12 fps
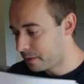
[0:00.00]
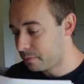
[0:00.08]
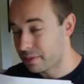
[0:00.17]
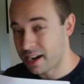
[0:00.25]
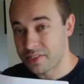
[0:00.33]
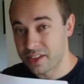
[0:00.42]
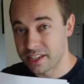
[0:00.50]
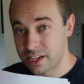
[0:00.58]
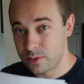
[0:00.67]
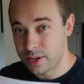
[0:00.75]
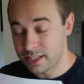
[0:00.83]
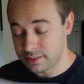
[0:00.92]
But I thought, you know
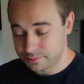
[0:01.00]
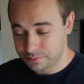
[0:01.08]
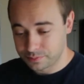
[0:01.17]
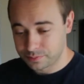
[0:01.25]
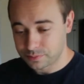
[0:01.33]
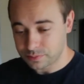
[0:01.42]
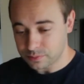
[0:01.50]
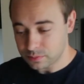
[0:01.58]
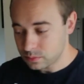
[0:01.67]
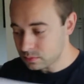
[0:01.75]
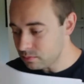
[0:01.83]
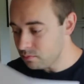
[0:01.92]
what?
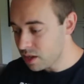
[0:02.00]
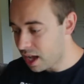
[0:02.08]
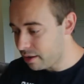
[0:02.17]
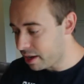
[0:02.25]
I'm